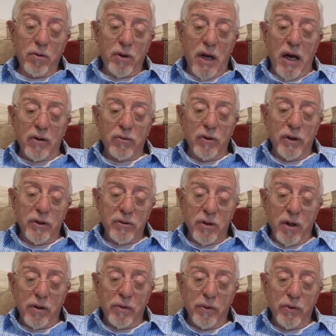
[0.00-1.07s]
Catholics
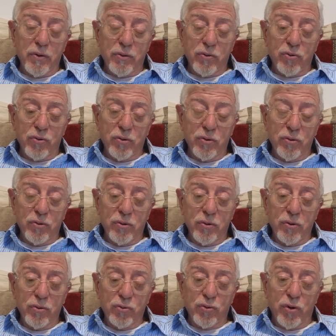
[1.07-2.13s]
are Christians.
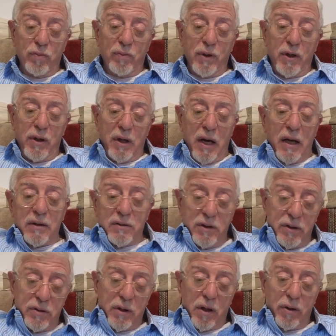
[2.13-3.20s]
German
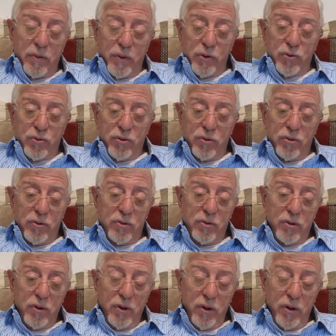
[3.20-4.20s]
Nazis are Christians.